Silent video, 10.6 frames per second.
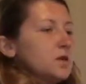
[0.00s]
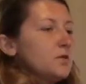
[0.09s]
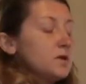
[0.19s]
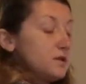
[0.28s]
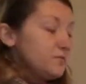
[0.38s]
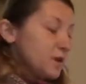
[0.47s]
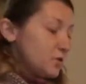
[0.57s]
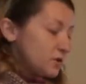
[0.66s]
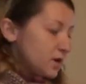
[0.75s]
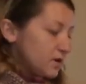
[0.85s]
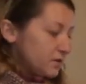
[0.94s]
how I live my
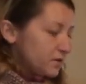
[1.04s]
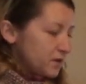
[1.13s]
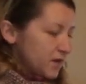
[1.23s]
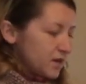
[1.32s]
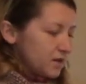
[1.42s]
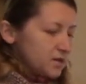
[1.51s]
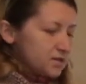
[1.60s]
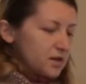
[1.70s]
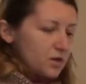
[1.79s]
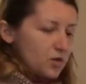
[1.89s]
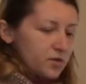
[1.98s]
own life. Again,
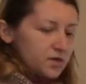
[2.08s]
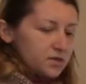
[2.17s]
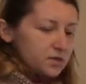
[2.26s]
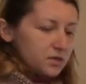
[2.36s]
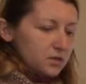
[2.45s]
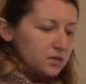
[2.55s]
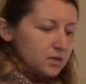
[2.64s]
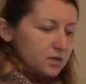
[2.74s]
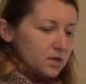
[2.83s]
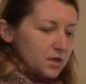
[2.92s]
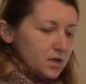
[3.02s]

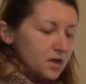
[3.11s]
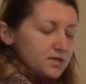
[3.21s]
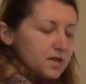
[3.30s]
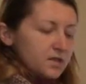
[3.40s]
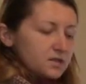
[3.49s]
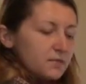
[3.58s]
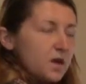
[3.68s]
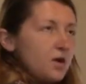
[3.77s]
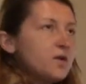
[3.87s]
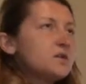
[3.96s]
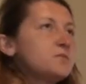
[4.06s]
it's like
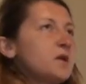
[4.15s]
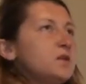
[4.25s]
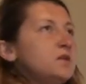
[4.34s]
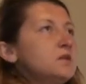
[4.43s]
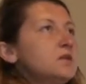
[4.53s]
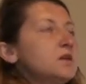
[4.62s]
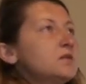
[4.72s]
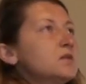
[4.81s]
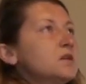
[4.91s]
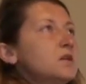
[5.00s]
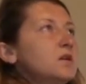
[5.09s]
somehow I expected
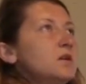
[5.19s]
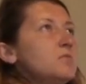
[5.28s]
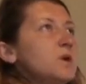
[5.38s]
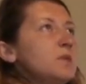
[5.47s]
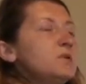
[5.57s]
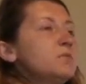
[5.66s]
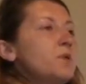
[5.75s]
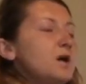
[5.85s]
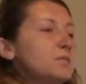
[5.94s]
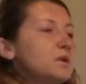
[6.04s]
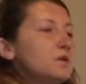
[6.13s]
that maybe the
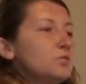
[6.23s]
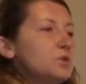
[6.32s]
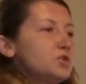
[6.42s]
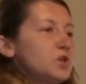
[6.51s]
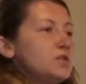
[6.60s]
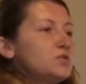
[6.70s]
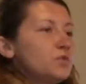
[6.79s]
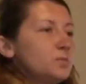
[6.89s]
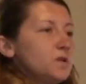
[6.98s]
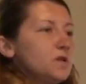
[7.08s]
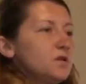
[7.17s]
pumpkin will change
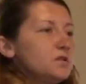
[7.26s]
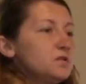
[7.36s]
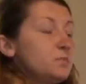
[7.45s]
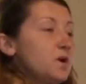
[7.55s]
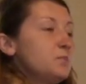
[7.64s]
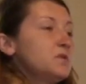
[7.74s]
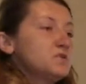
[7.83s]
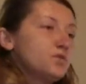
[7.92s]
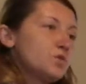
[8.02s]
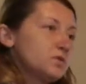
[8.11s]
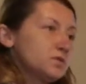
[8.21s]
for me. It's the pumpkin's
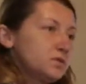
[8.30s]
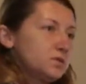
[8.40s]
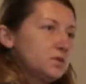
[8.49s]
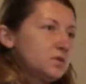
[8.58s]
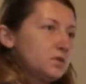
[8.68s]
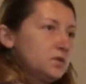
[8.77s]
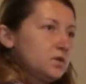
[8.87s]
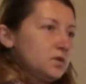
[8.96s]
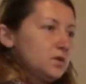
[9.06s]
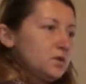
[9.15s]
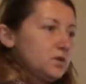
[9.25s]
fault
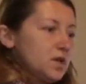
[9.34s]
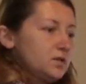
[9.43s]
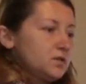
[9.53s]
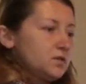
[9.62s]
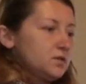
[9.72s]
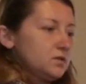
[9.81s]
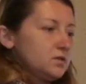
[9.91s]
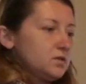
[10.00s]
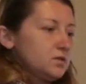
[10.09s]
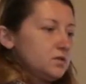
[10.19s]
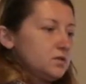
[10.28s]
that
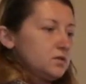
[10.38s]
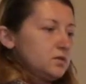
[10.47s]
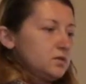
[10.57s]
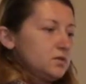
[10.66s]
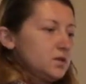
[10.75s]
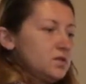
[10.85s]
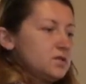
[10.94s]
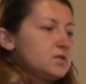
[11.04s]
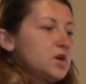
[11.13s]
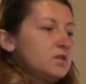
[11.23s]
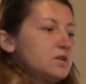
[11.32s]

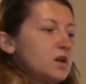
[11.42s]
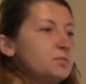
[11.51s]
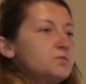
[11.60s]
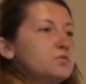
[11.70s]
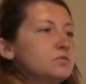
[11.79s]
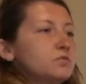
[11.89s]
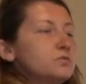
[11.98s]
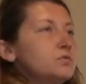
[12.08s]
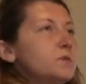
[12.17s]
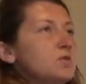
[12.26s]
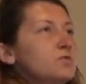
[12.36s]
it's not up
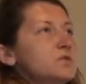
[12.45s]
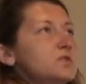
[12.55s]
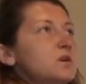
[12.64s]
to my own